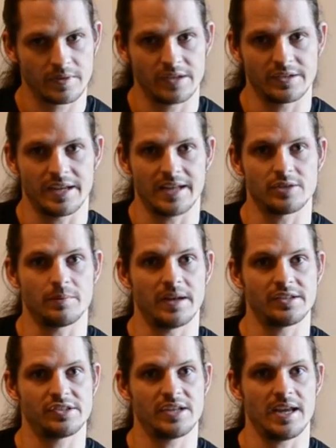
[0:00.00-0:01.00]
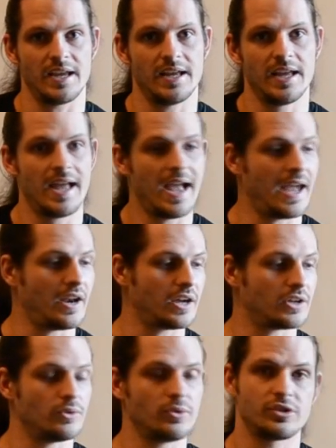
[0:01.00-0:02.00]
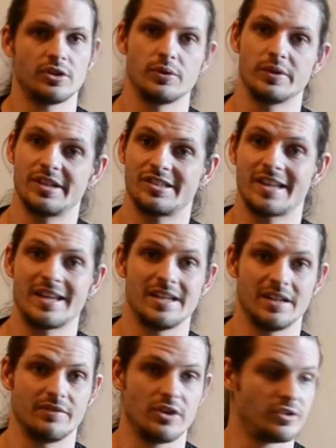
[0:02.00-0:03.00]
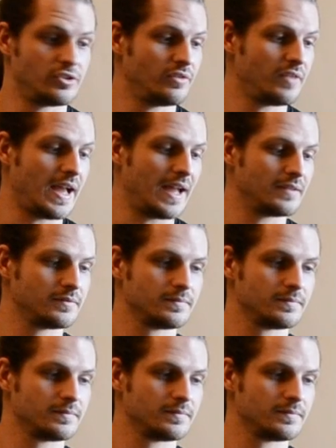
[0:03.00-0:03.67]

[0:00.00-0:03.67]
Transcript: to get to my C, and I can also do a descending version of that.